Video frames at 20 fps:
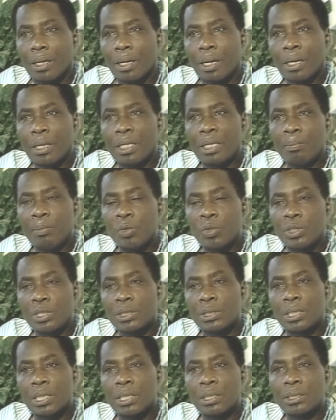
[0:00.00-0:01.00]
And the
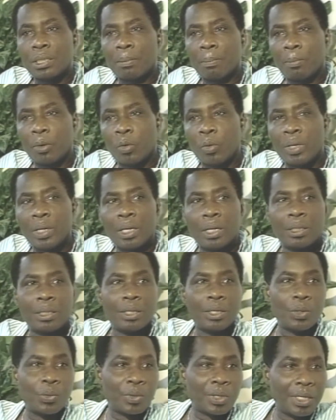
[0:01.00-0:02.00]
musicians are blowing and
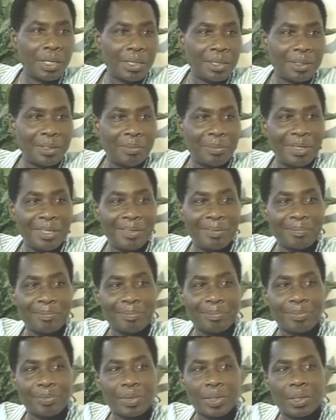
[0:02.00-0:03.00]
they're looking at me,
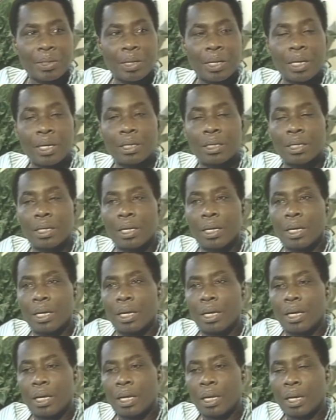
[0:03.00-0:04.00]
right?
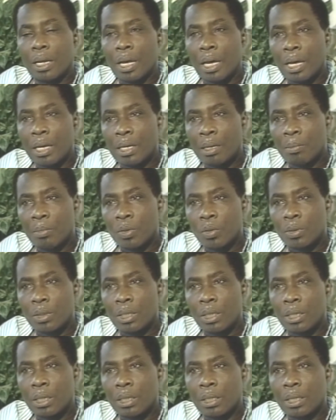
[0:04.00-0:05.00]
And I am
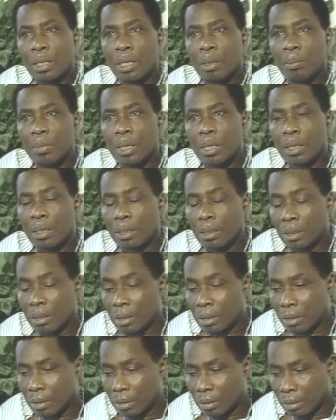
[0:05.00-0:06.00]
looking at them and
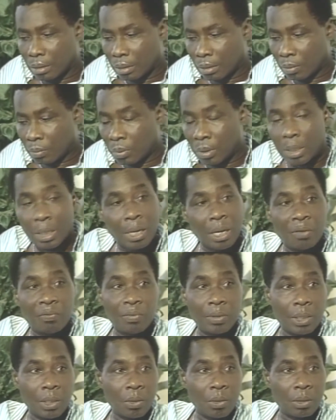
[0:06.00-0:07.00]
we can't
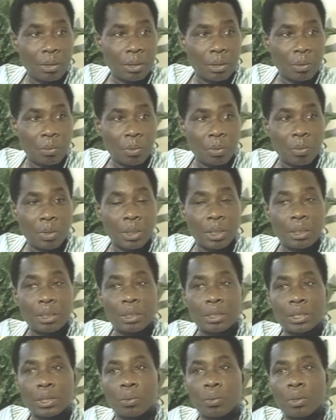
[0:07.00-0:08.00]
figure out what it
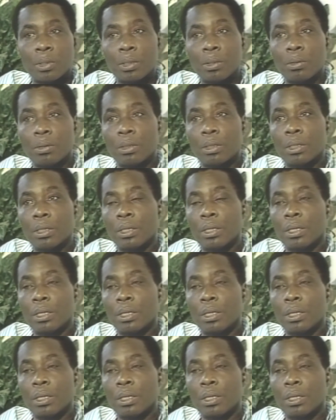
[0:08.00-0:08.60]
is going on.